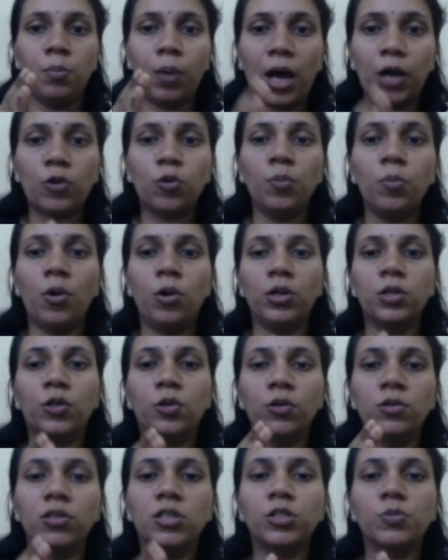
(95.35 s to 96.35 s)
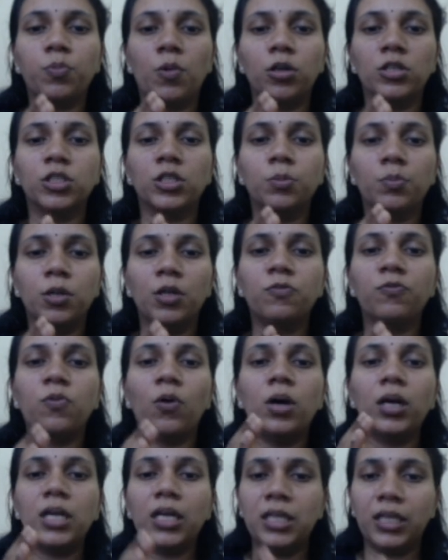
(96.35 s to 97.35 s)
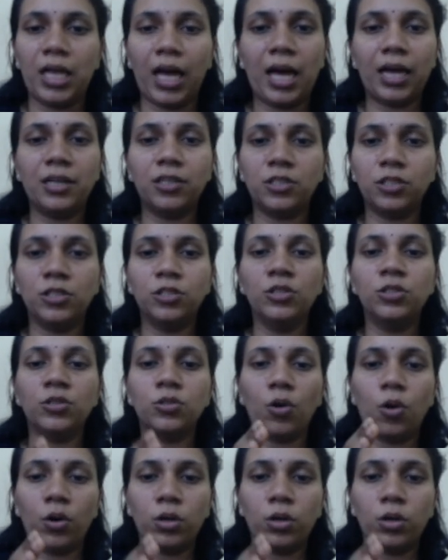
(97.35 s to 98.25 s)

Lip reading: biomolecule responsible for inheritance,